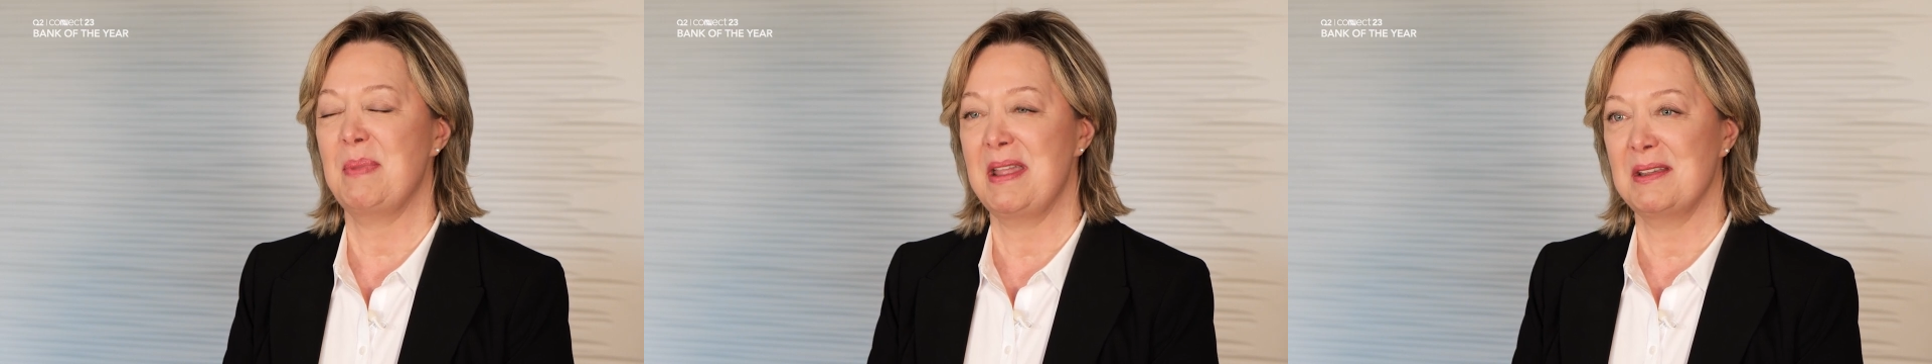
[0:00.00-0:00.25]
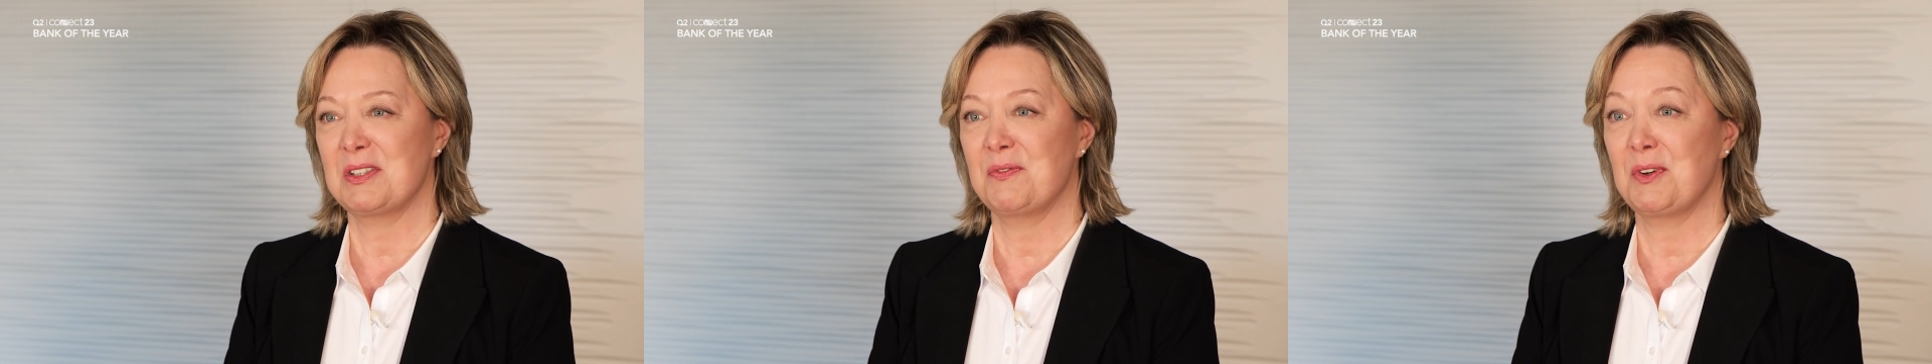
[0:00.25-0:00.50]

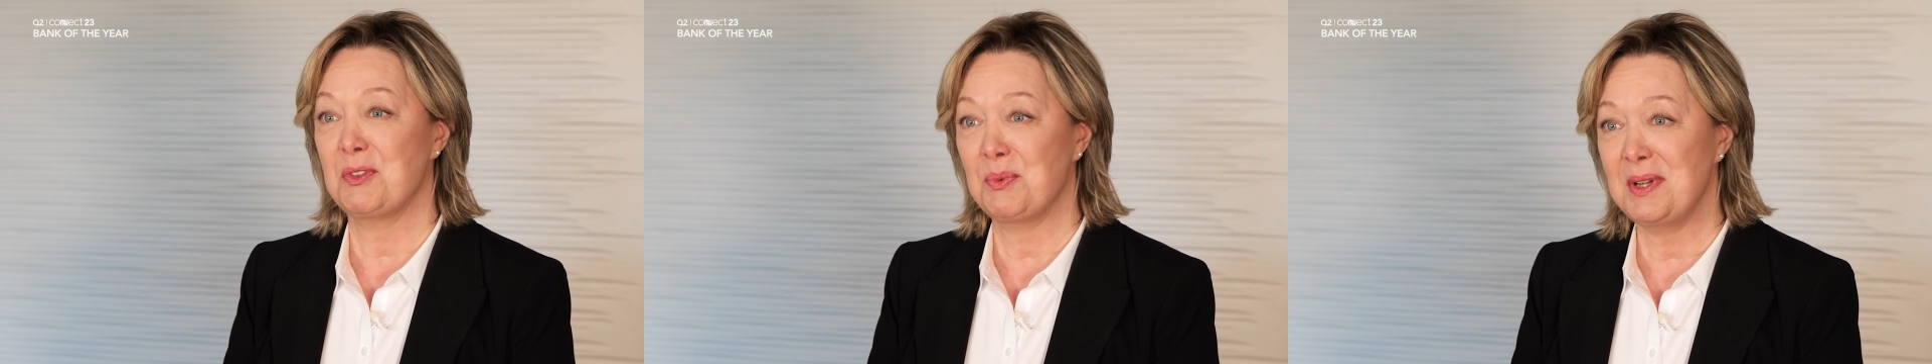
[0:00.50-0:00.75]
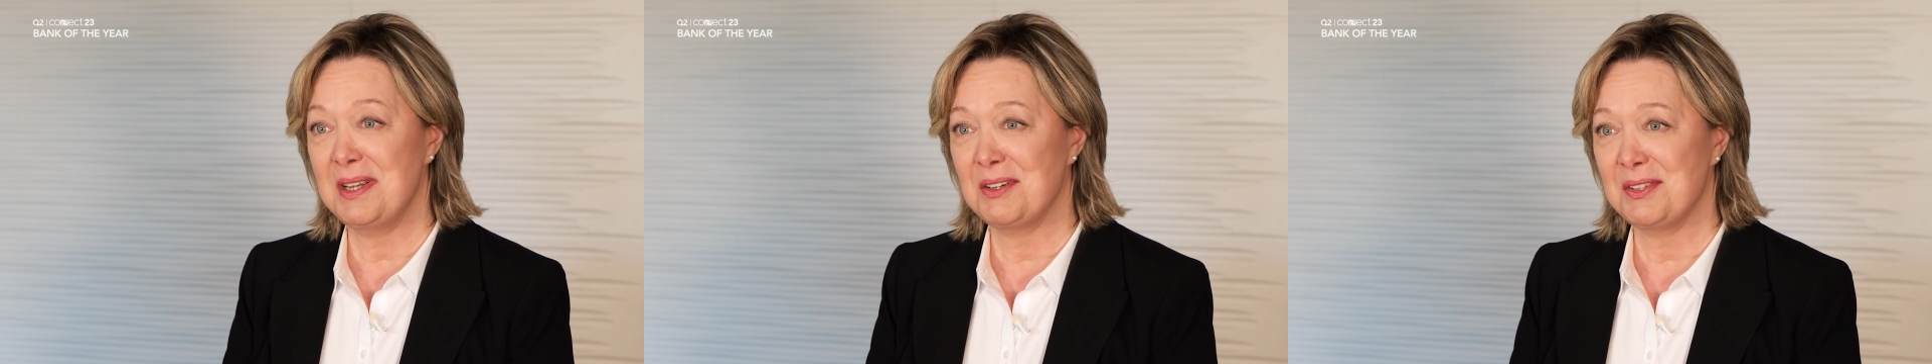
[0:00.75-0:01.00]
Banks for
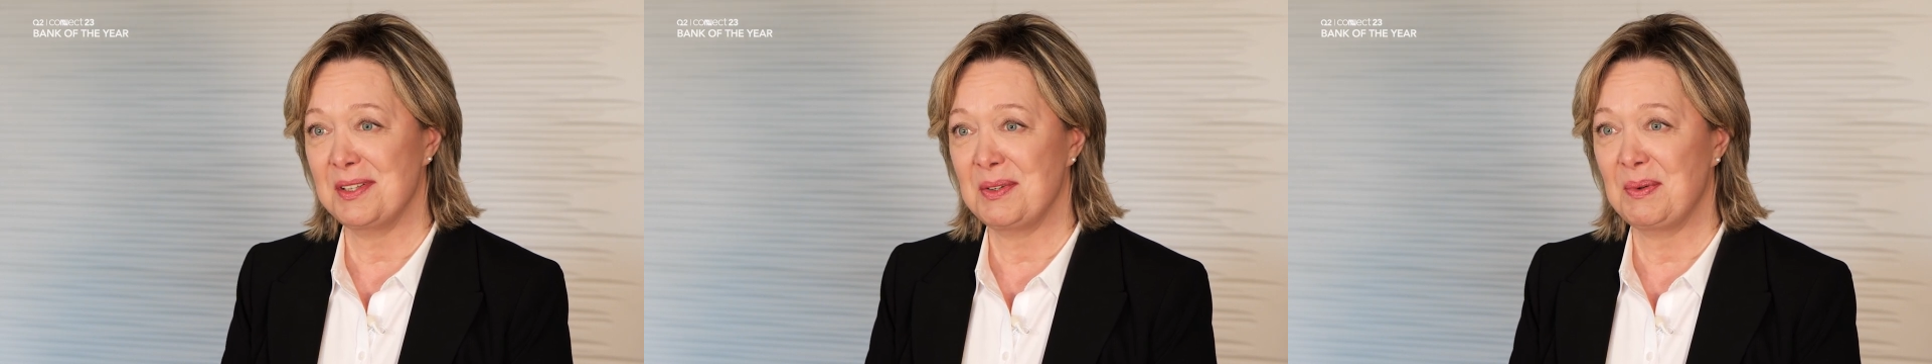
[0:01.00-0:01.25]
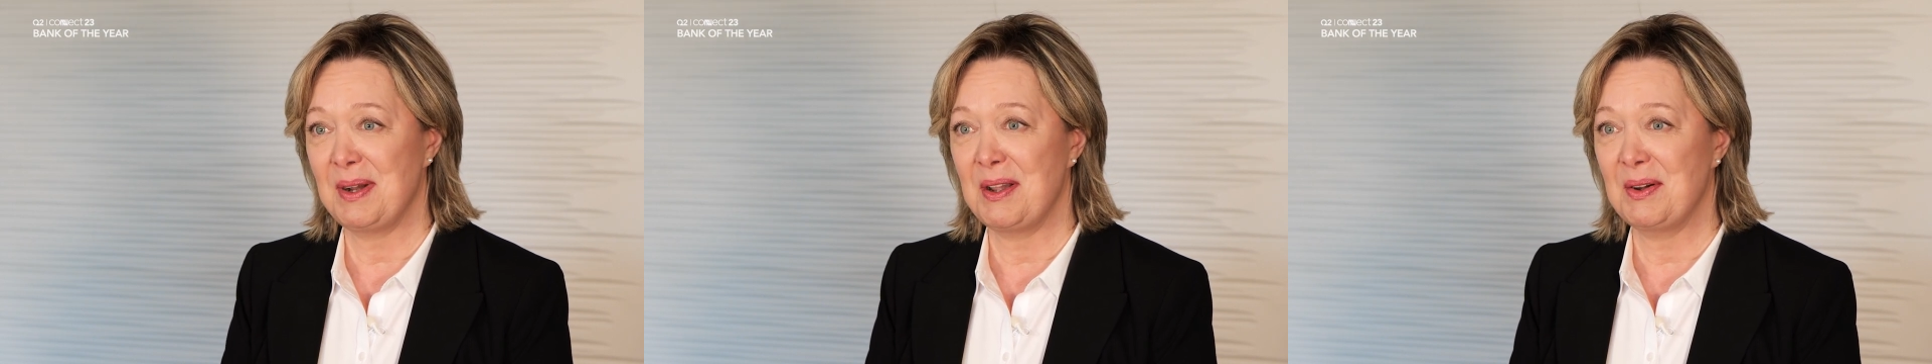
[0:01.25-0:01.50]
three years in
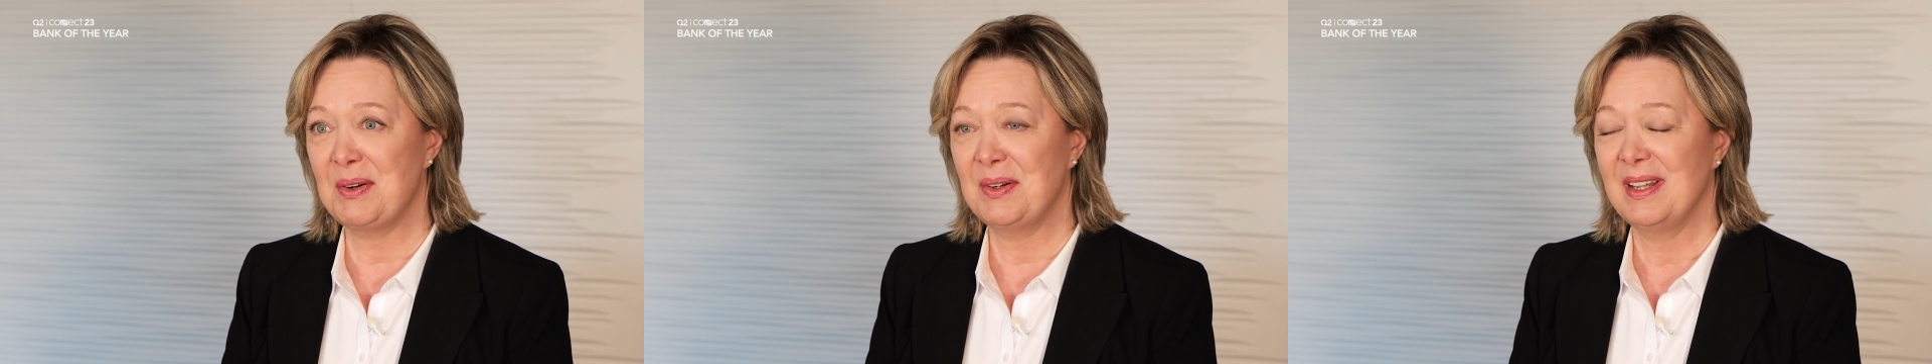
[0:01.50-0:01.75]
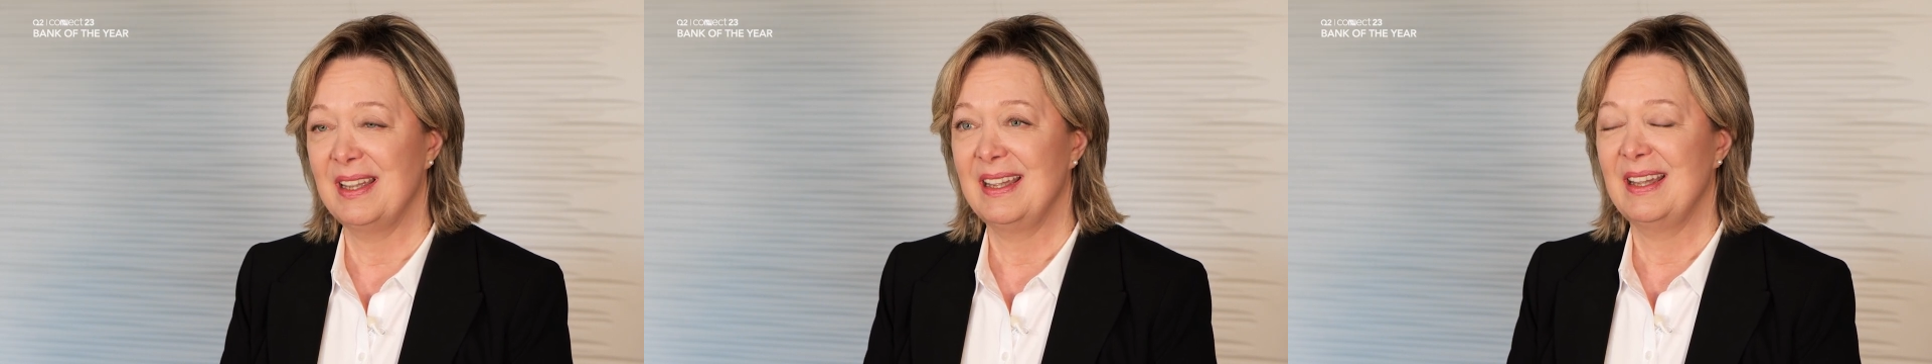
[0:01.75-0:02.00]
a row.
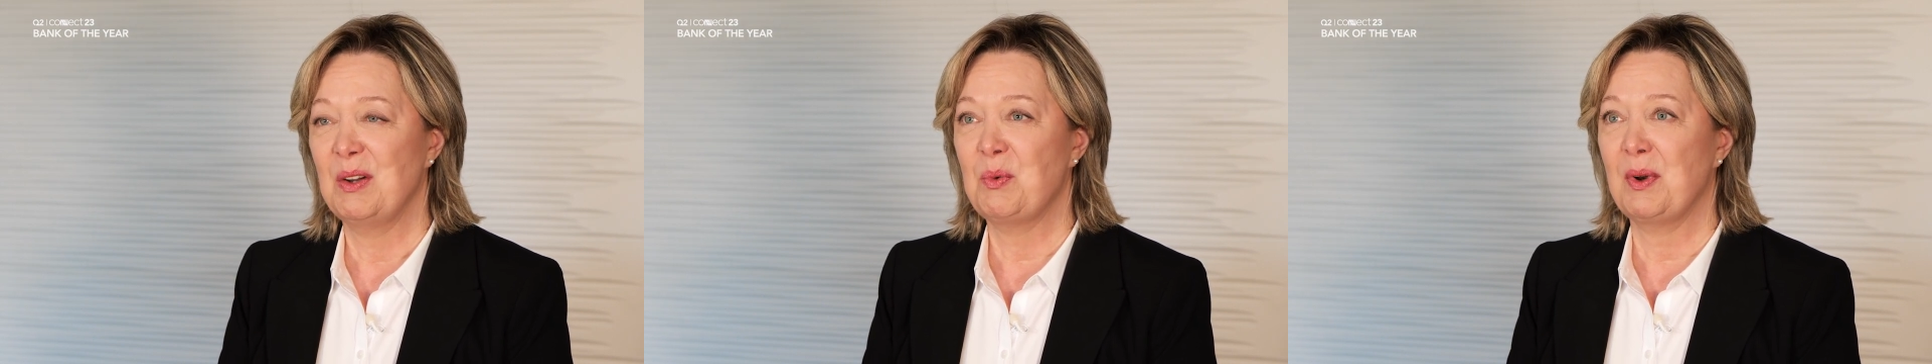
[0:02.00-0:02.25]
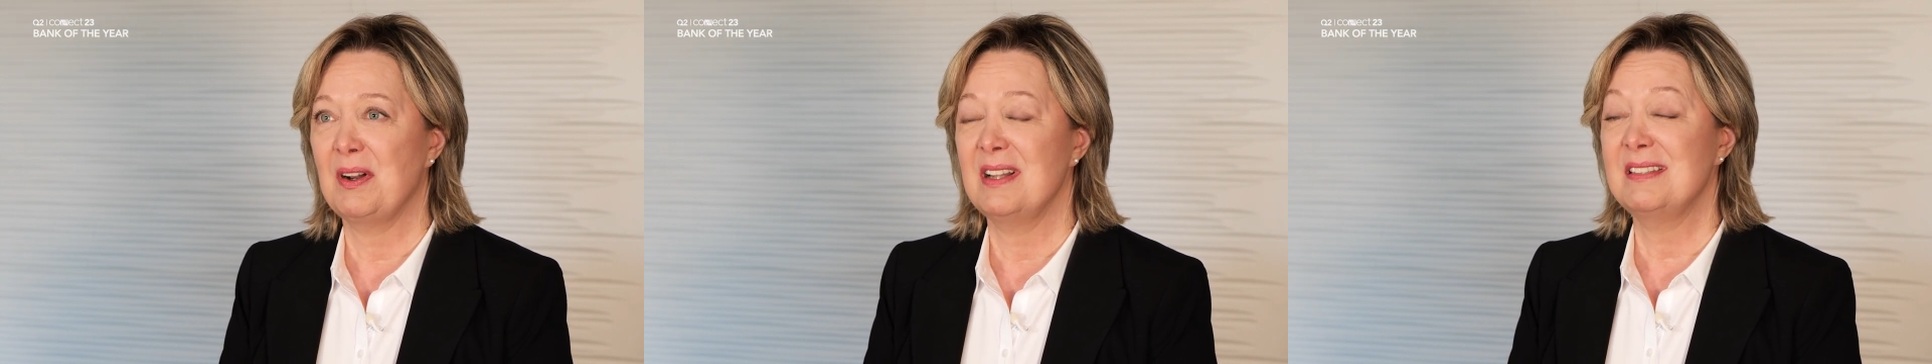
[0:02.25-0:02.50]

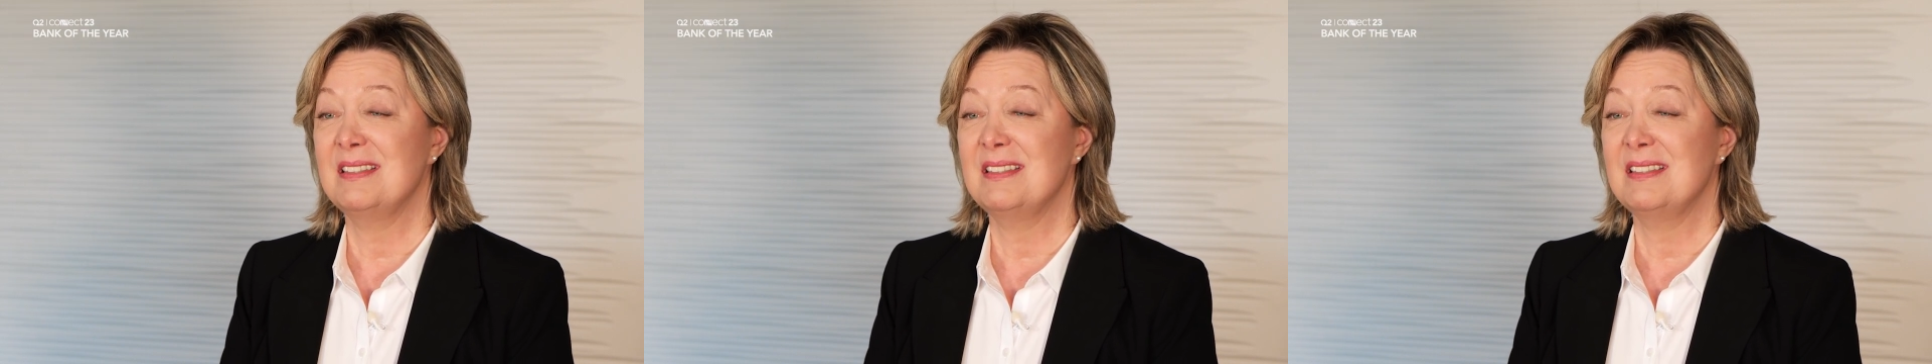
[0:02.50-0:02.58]
We're a